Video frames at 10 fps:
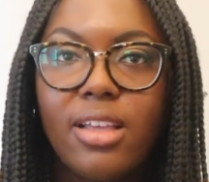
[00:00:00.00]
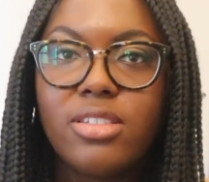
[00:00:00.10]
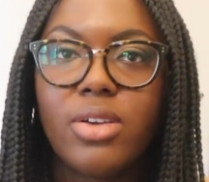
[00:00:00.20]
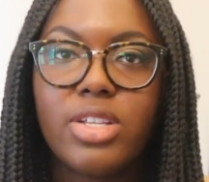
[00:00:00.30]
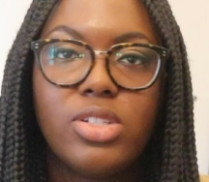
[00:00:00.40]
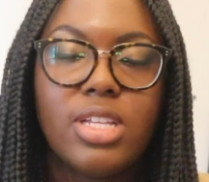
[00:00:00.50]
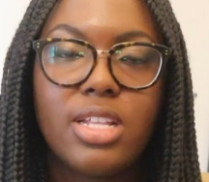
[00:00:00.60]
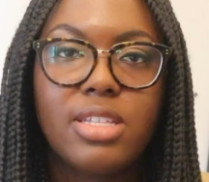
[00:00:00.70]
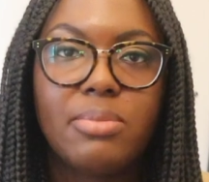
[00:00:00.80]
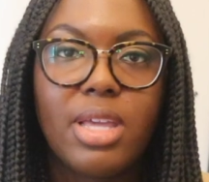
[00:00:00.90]
So I just
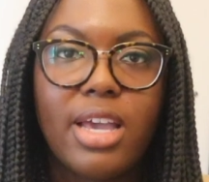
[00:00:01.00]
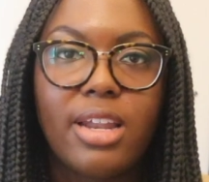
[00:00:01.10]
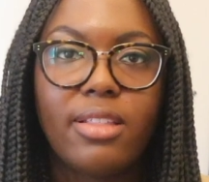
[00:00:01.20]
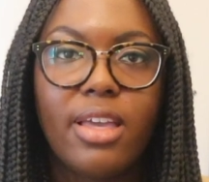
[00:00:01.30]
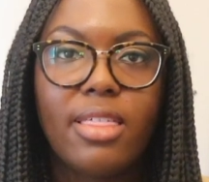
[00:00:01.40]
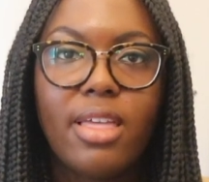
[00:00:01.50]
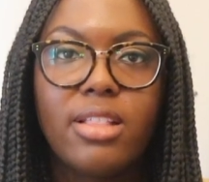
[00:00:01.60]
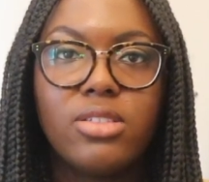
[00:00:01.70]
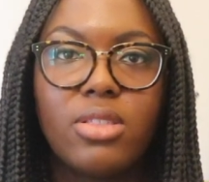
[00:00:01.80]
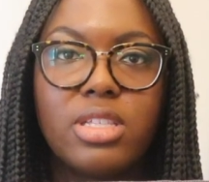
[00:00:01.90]
need something kind of like
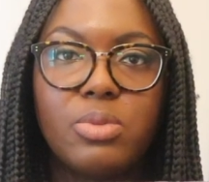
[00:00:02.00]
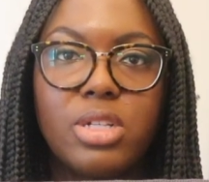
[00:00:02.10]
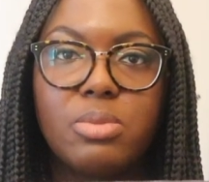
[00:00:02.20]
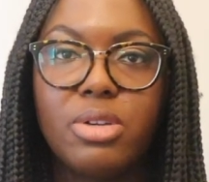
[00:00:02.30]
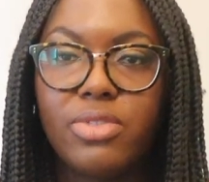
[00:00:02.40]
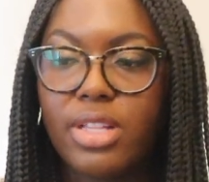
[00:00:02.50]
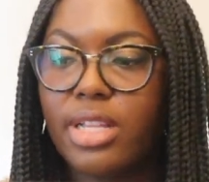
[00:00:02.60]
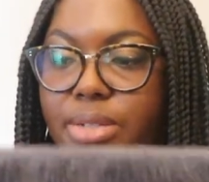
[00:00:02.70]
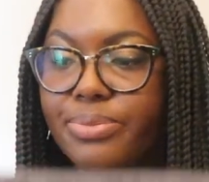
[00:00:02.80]
thin. So this works perfectly.